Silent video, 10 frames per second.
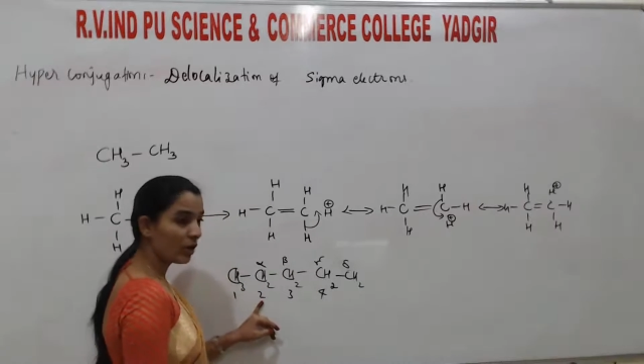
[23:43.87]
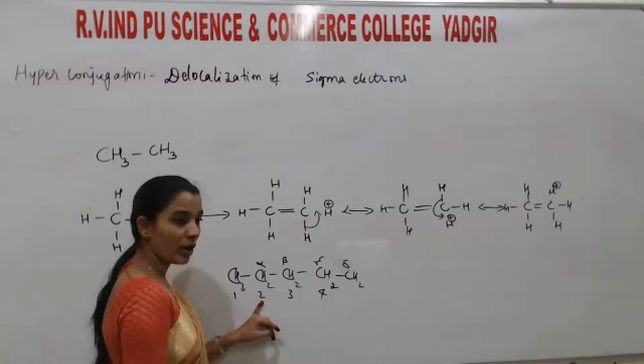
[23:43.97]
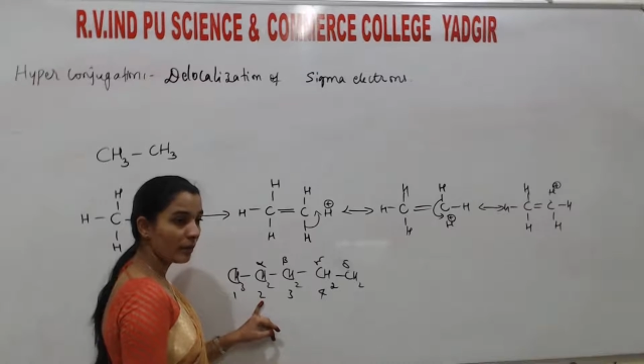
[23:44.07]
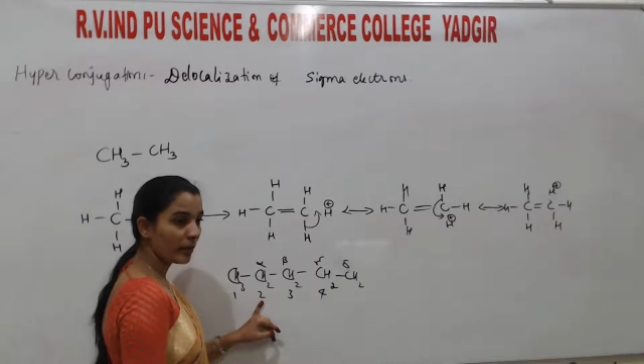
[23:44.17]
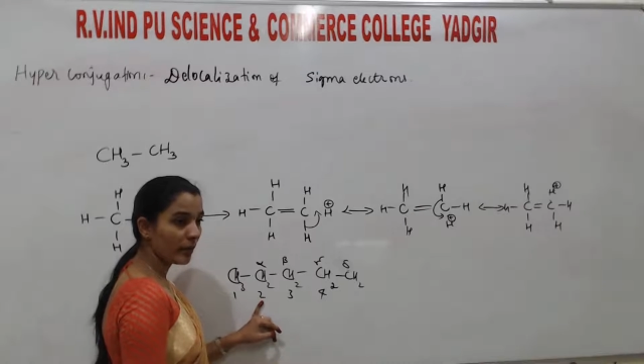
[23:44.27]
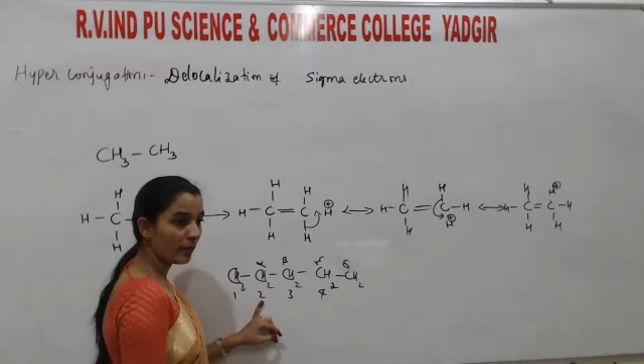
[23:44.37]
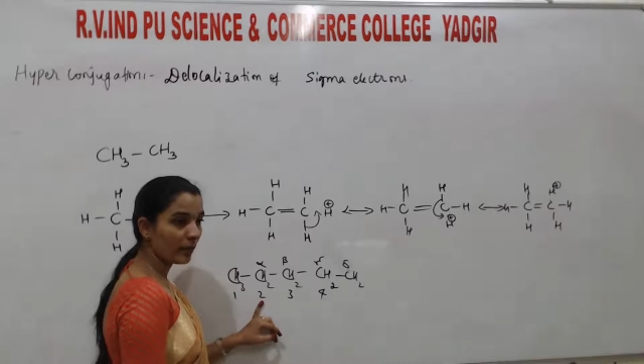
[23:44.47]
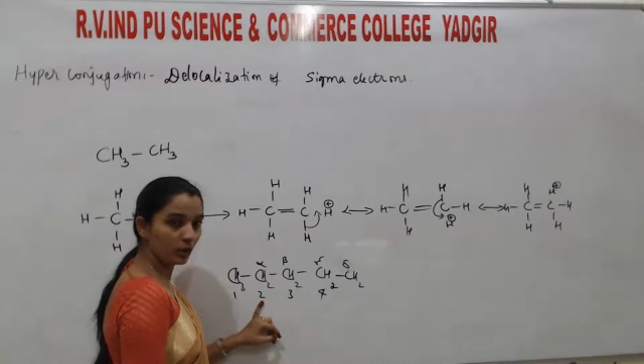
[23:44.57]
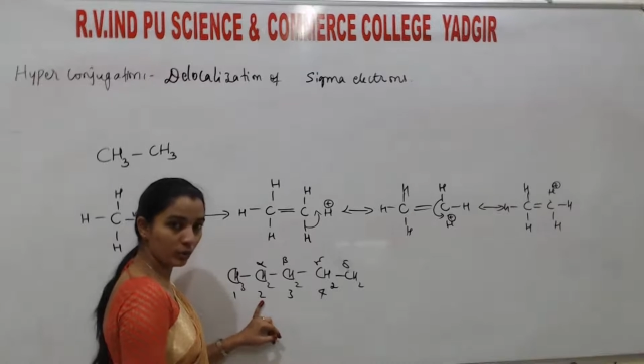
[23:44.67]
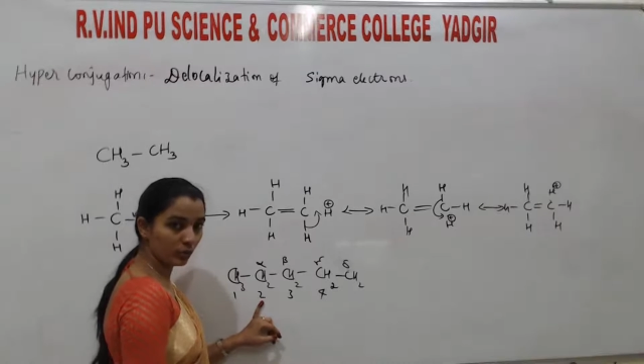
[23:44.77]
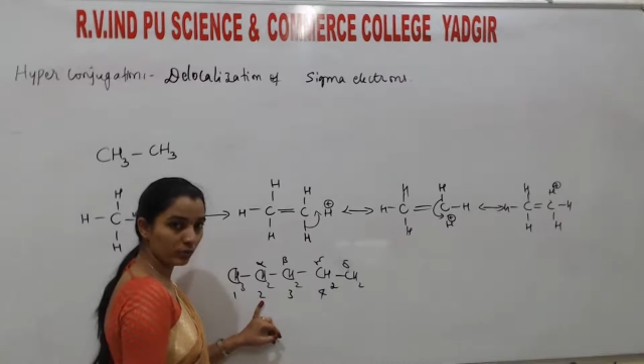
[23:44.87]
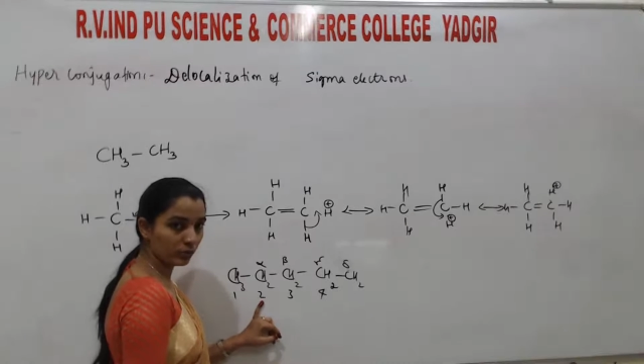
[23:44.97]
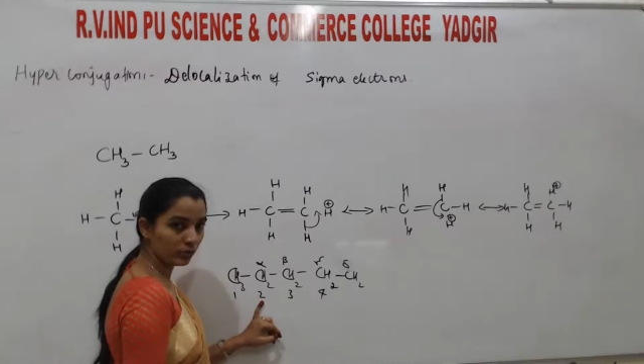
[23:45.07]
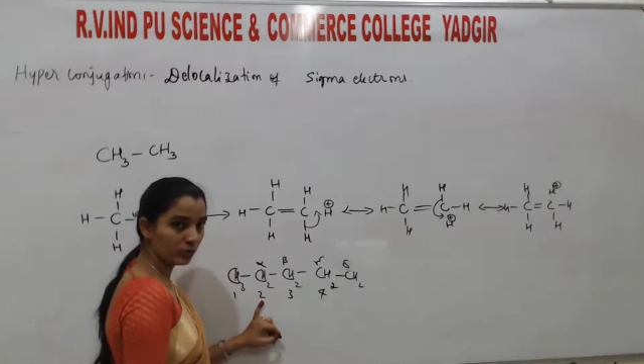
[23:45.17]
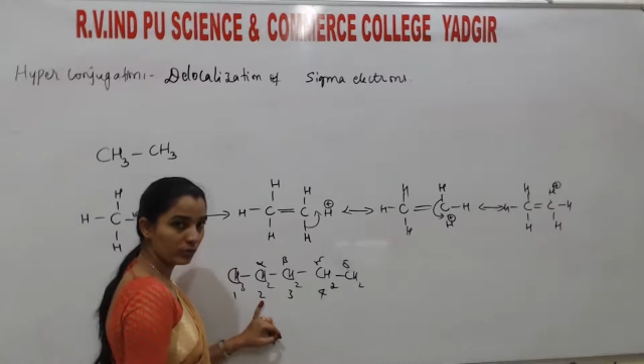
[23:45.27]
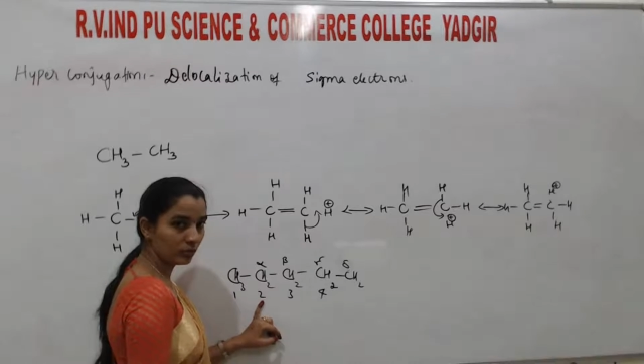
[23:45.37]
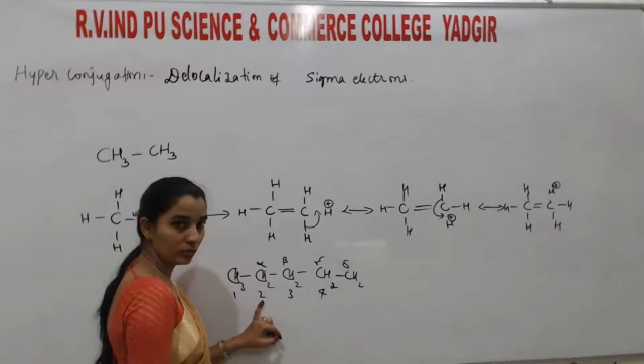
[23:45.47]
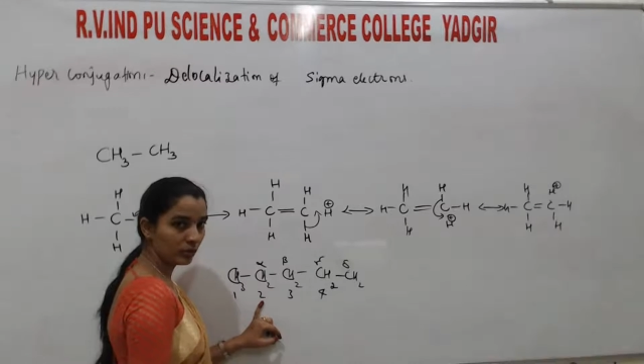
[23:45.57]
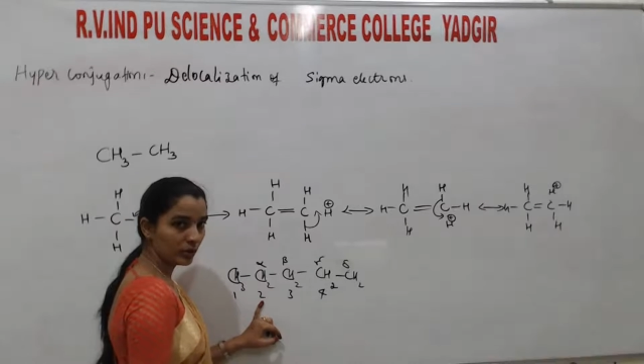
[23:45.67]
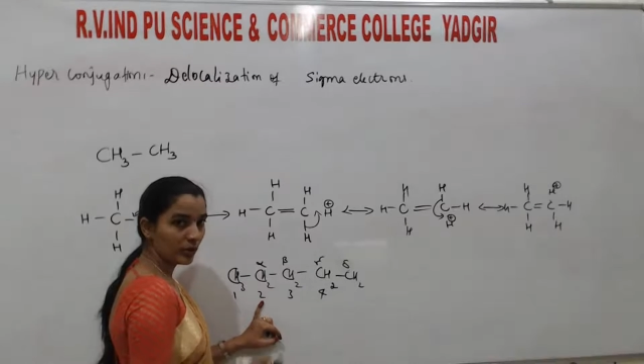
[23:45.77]
to carbon number 2,
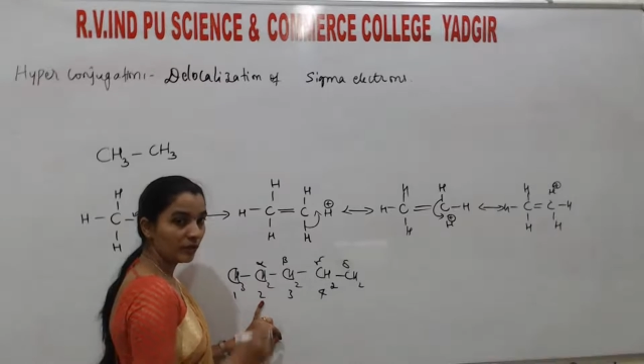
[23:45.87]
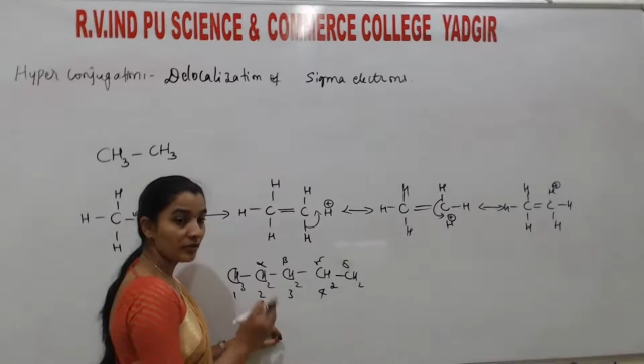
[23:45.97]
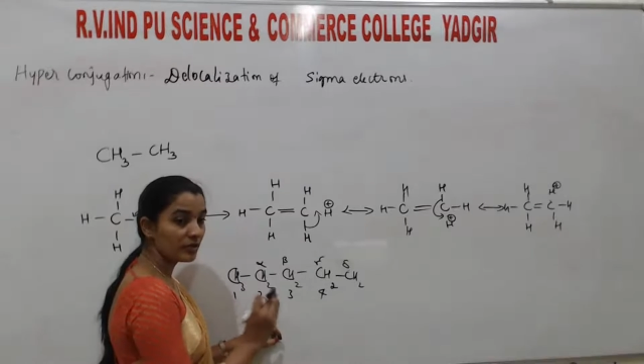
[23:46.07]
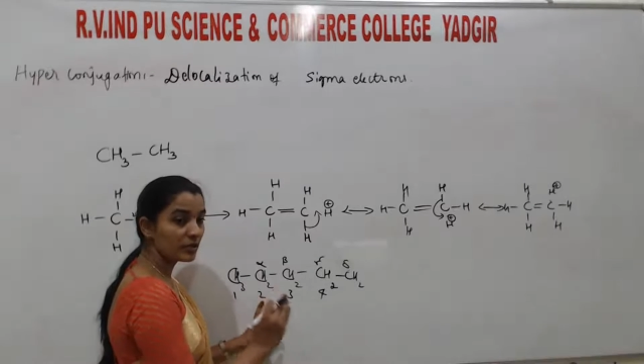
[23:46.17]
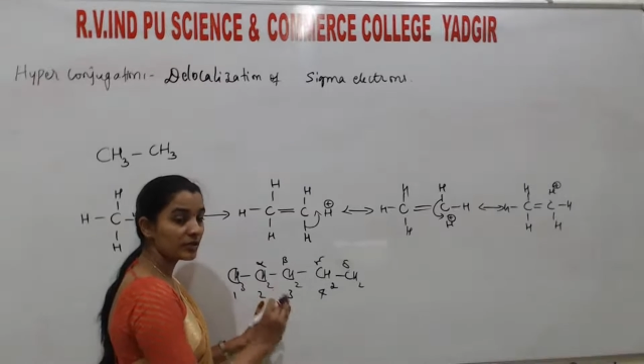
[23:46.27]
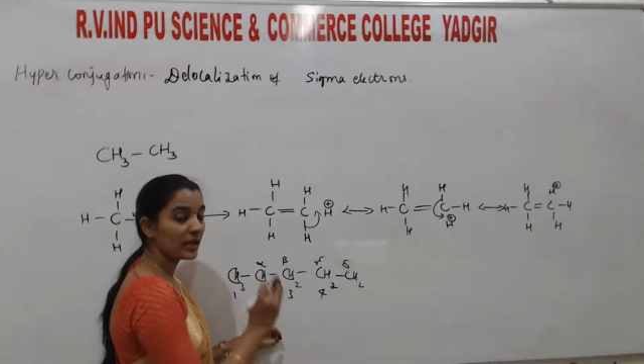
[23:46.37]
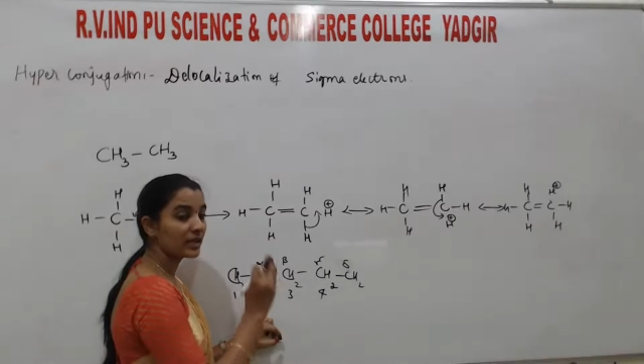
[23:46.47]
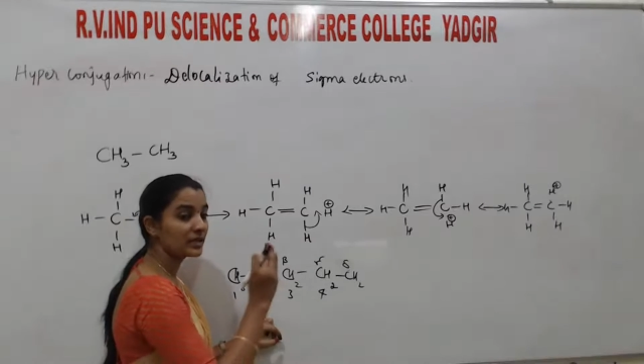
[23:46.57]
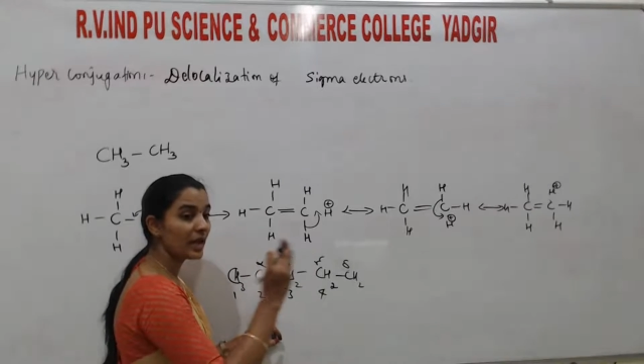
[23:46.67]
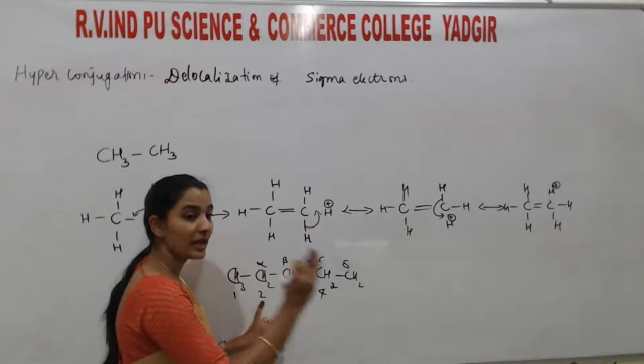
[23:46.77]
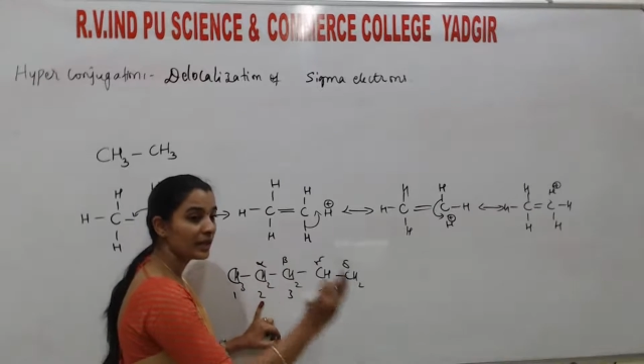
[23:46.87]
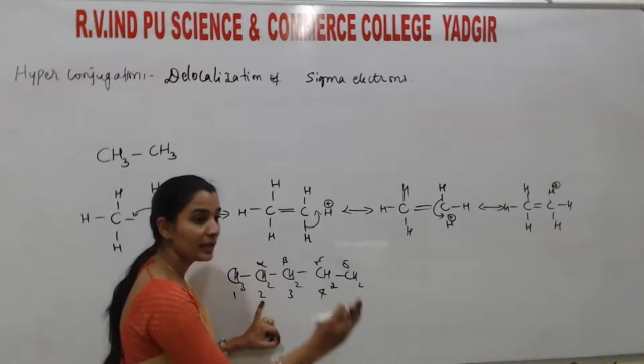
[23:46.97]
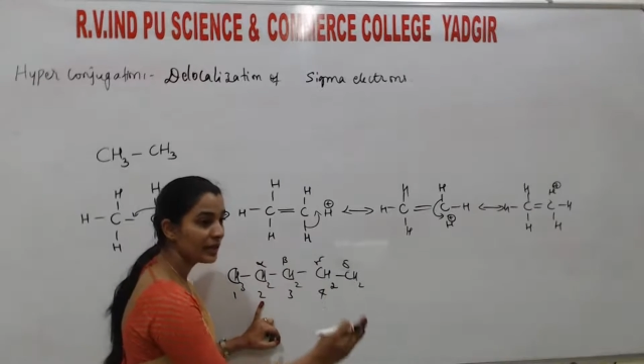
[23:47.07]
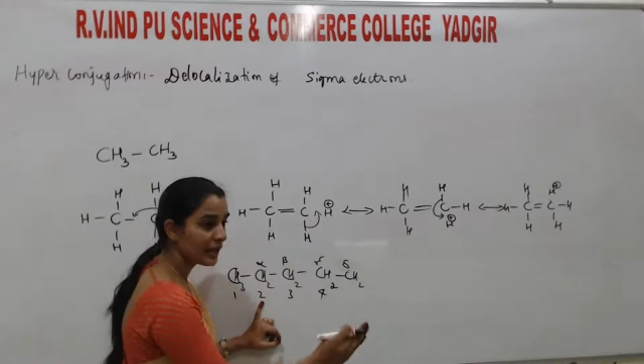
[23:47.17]
which is exactly